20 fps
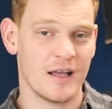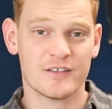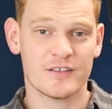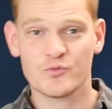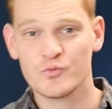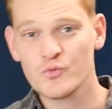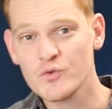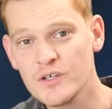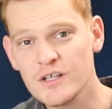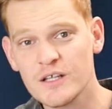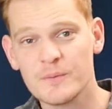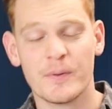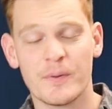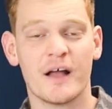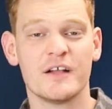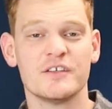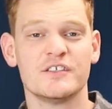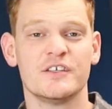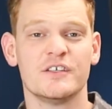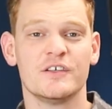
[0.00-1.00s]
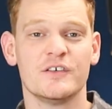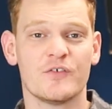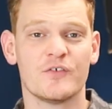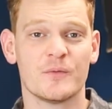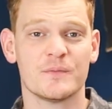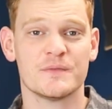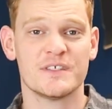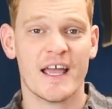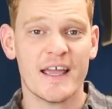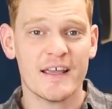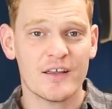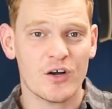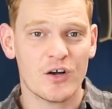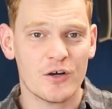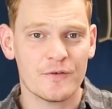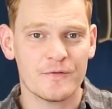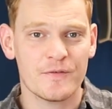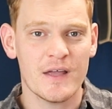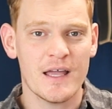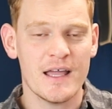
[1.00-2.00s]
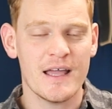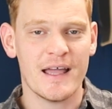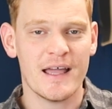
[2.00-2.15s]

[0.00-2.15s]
It's really punchy from takeoff,